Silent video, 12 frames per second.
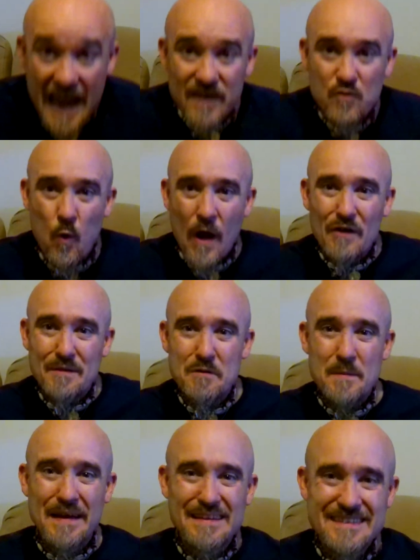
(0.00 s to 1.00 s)
and welcome to
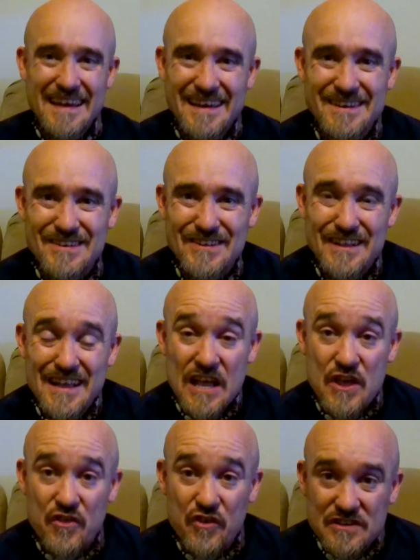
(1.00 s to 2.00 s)
my channel.
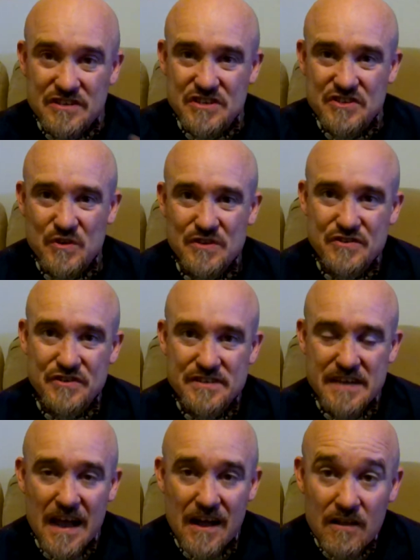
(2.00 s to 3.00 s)
This is Sorcerer
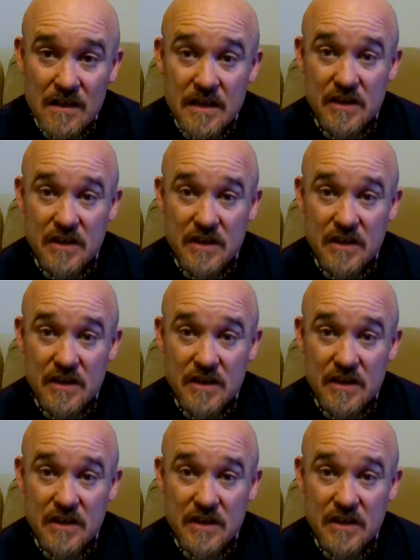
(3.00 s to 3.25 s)
Tal.